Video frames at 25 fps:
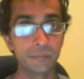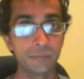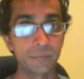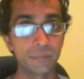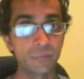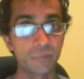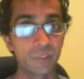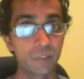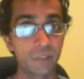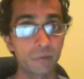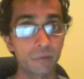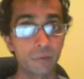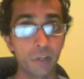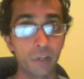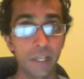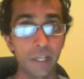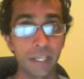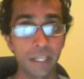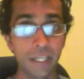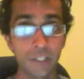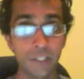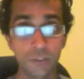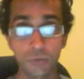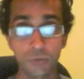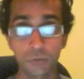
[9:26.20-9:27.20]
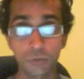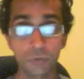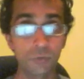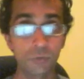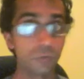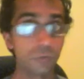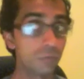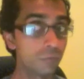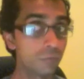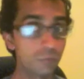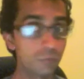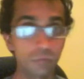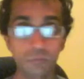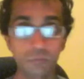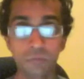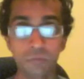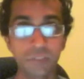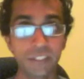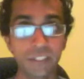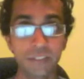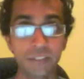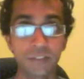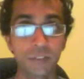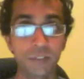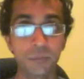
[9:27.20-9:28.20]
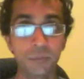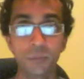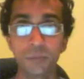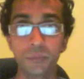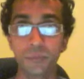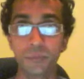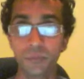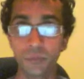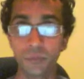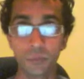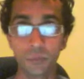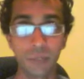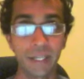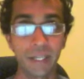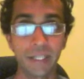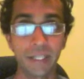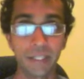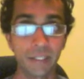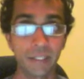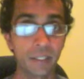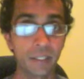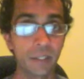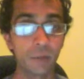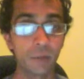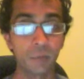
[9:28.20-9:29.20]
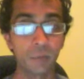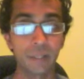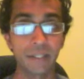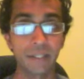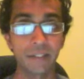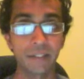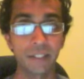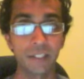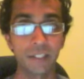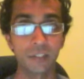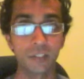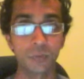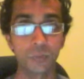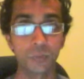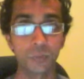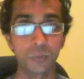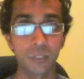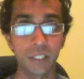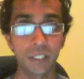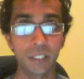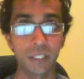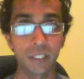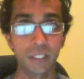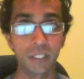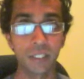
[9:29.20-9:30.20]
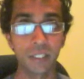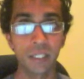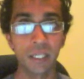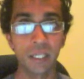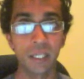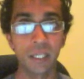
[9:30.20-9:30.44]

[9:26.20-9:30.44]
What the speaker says: the financial systems, the way things work,